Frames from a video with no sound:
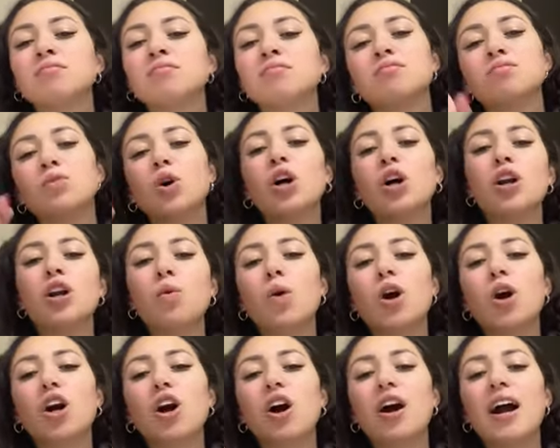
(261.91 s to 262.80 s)
We're gonna
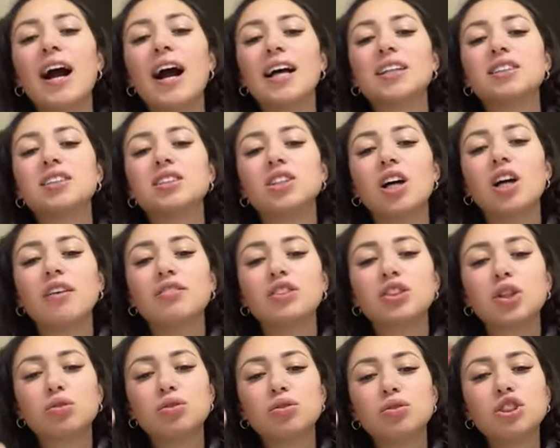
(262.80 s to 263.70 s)
work our asses off
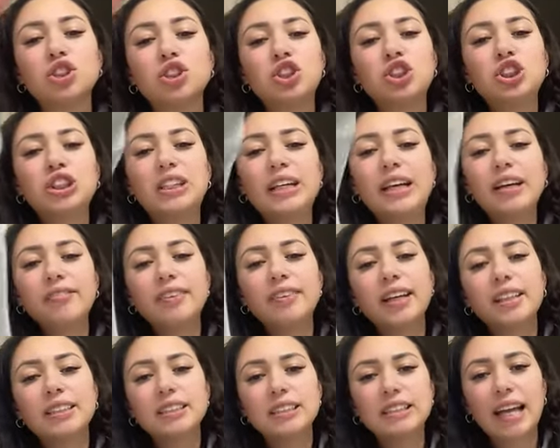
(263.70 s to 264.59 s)
so Steve
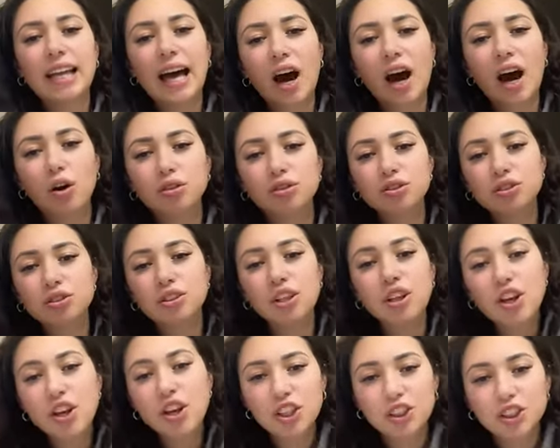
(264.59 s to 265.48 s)
gets the house,
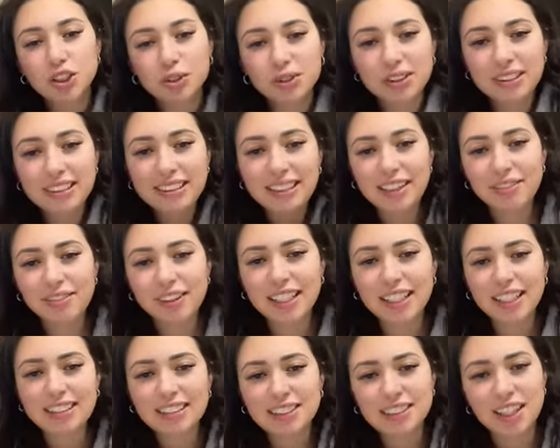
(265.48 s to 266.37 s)
so Steve
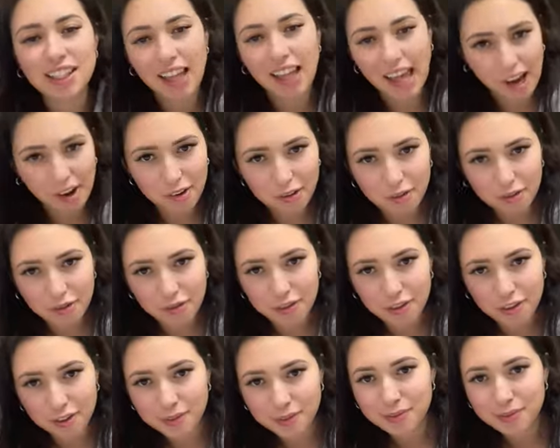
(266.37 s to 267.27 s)
gets the life,
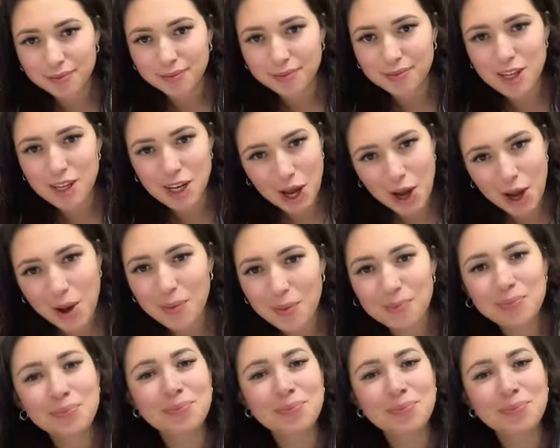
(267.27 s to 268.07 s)
you know?